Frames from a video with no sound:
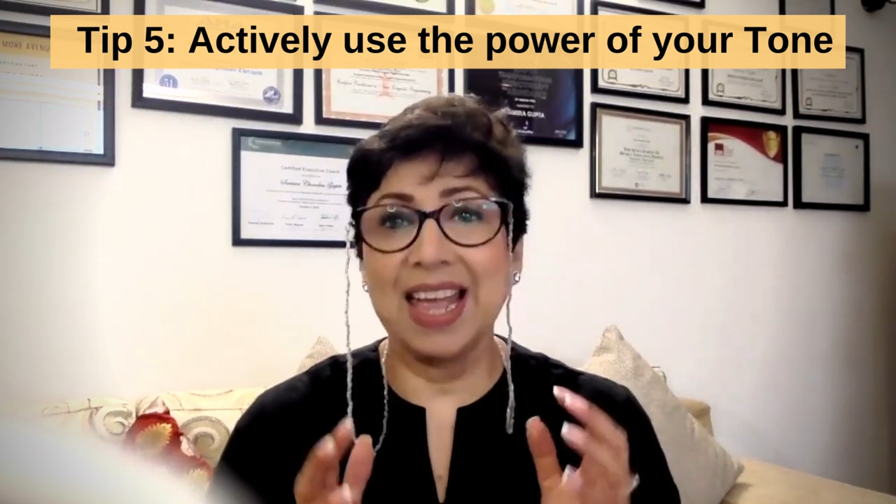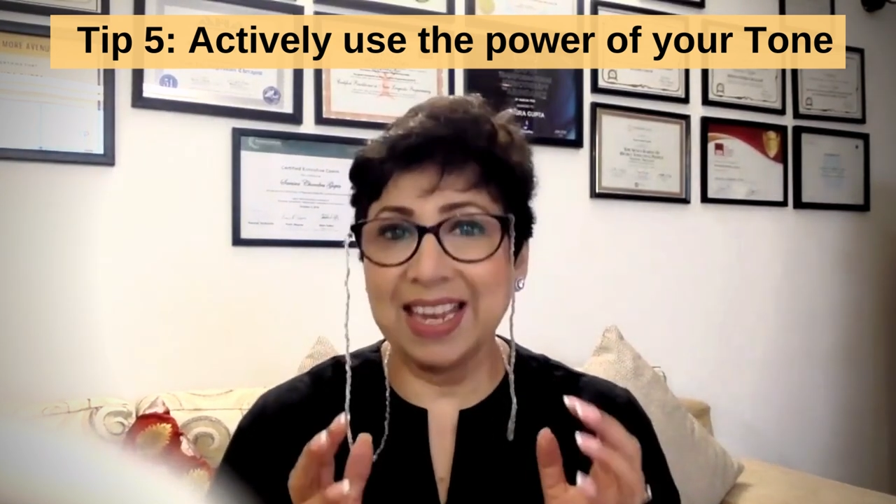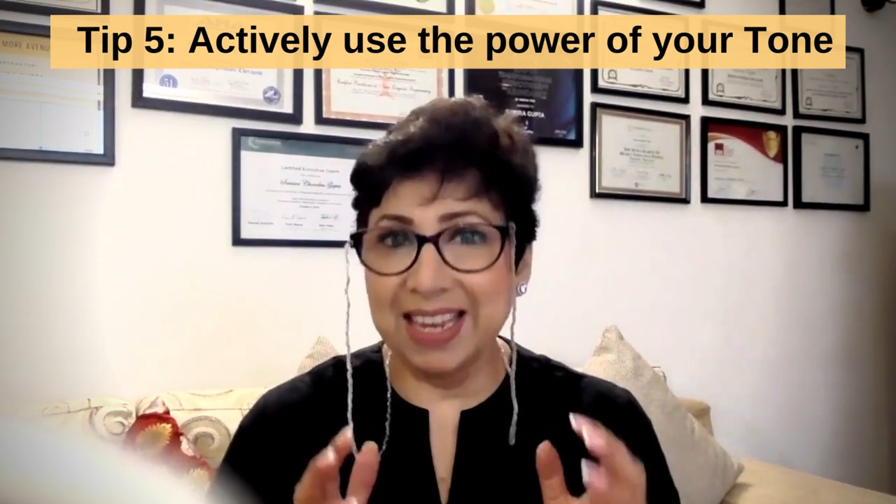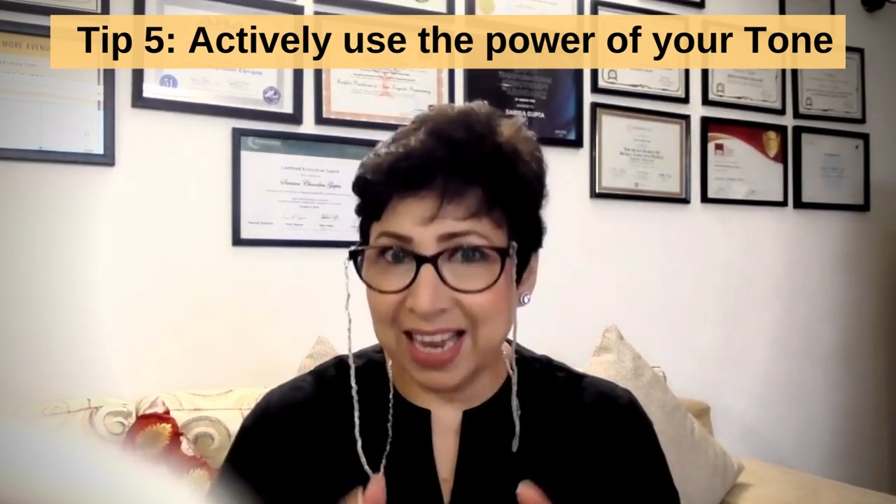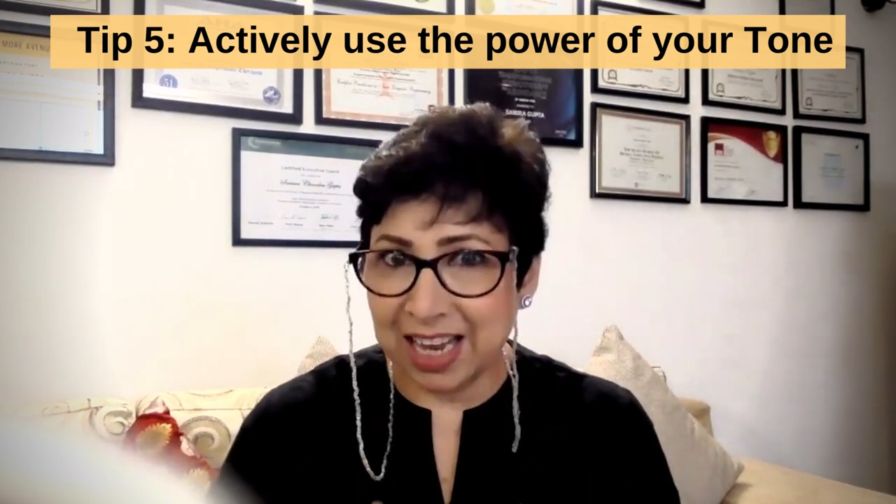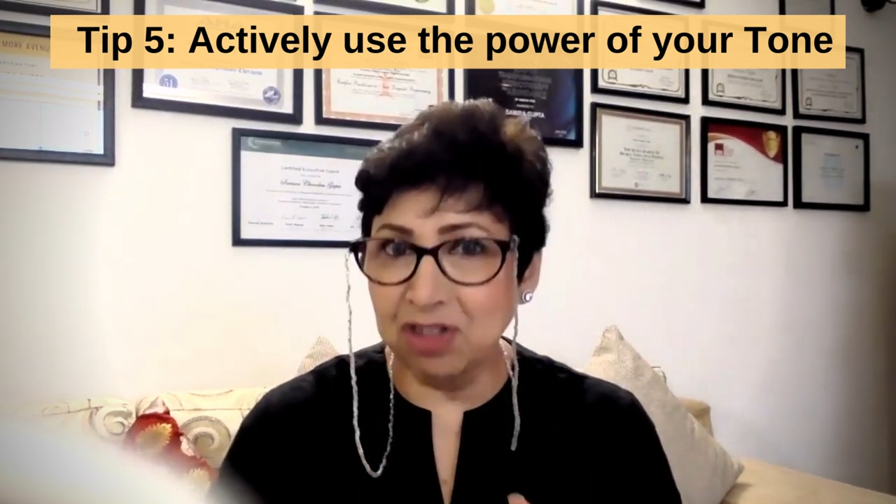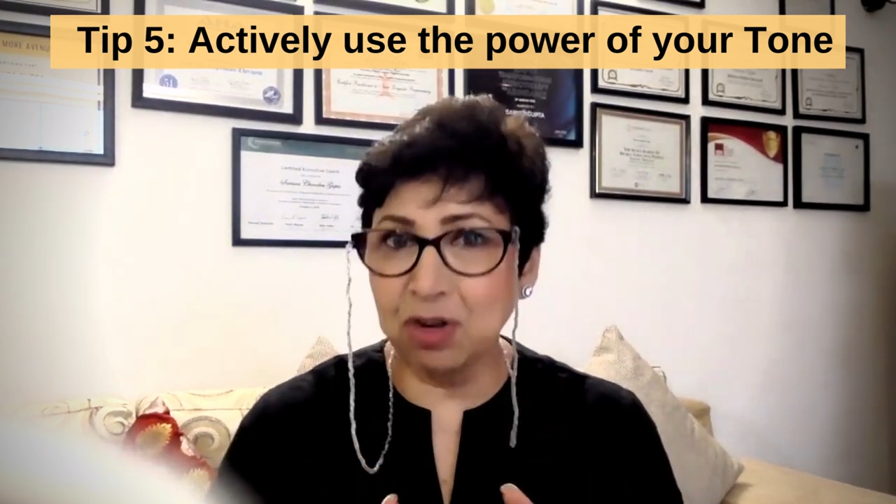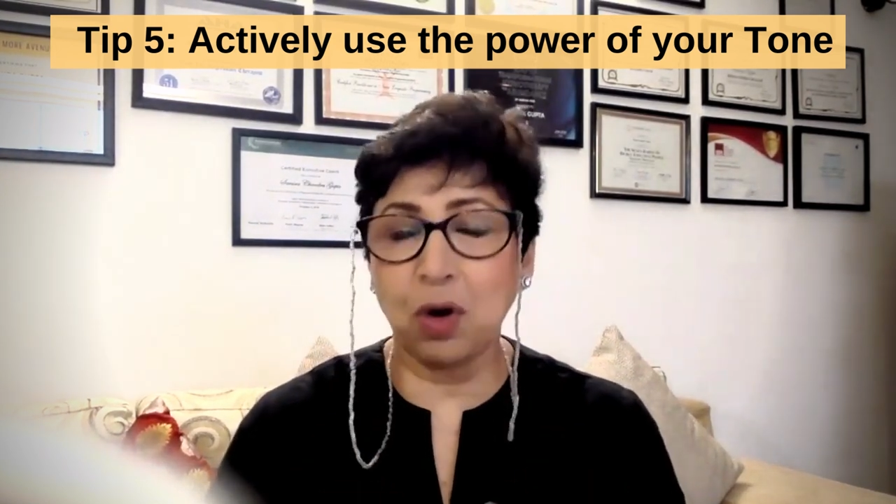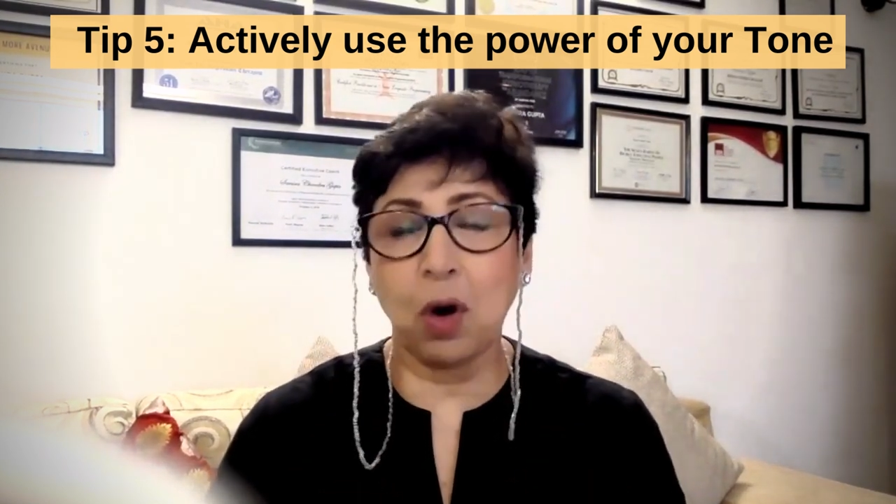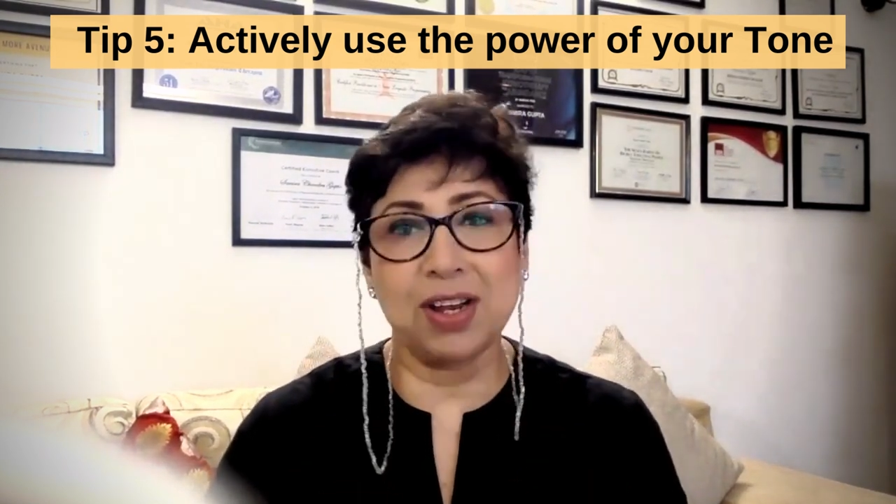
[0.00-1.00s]
engage
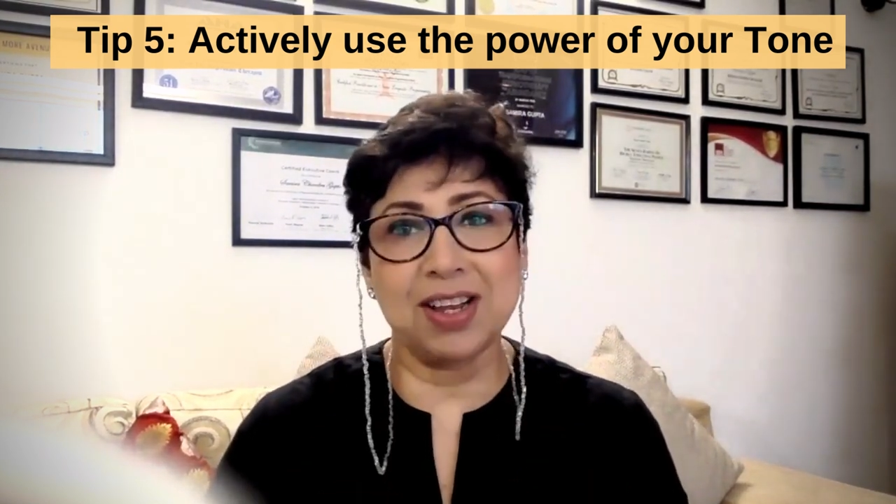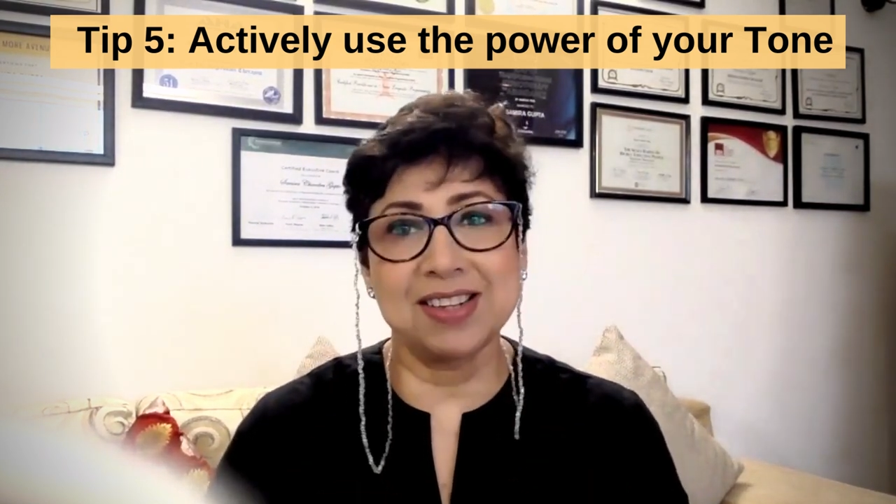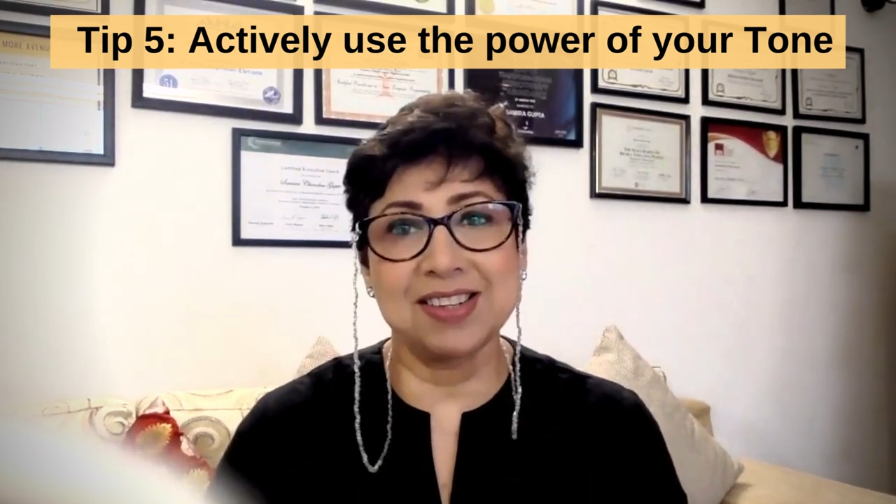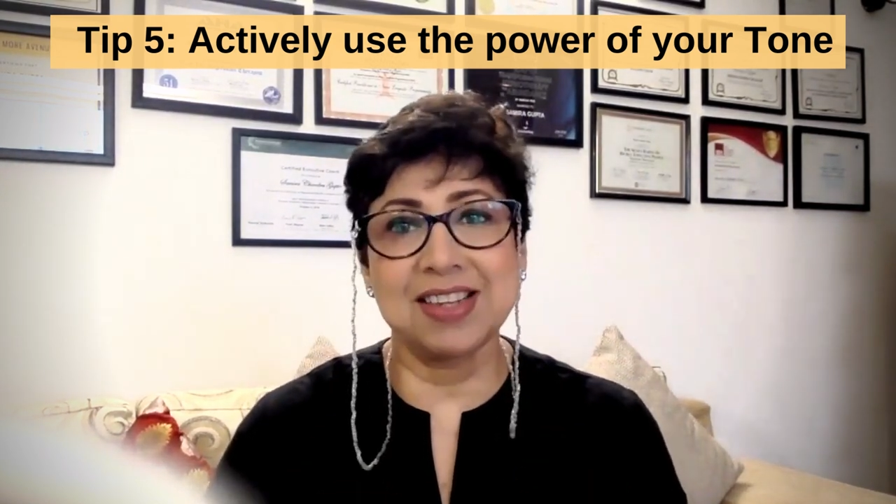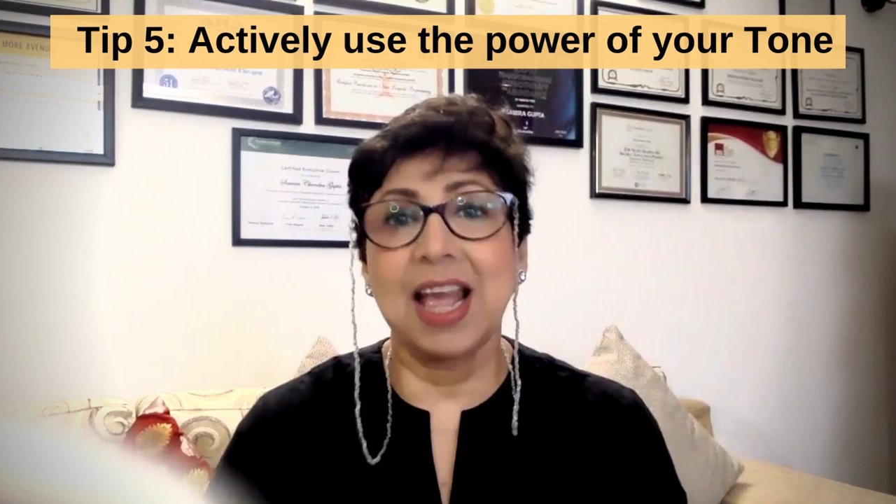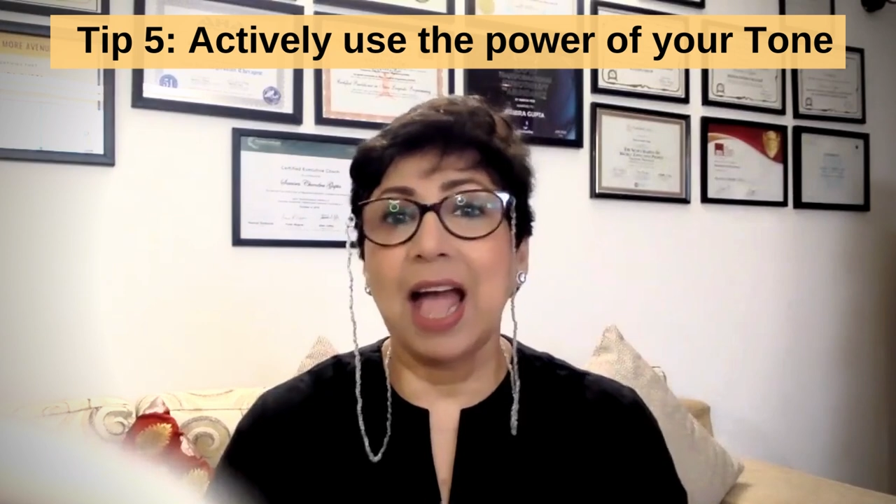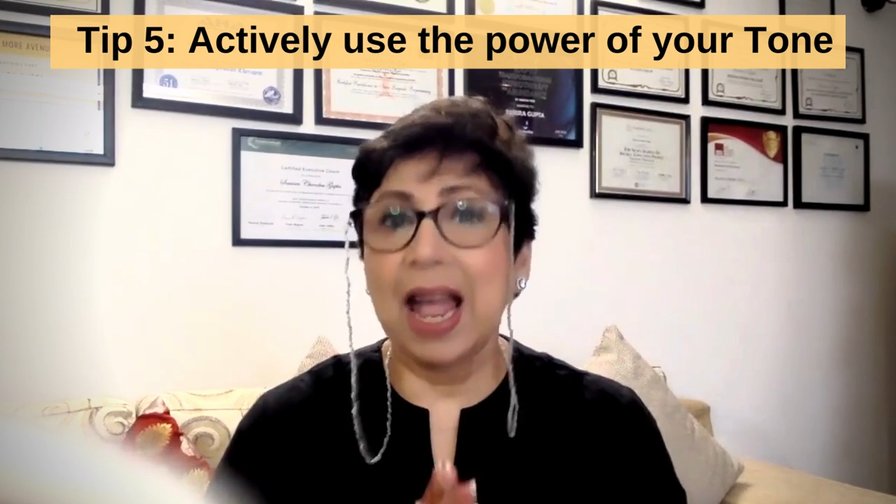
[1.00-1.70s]
your audience,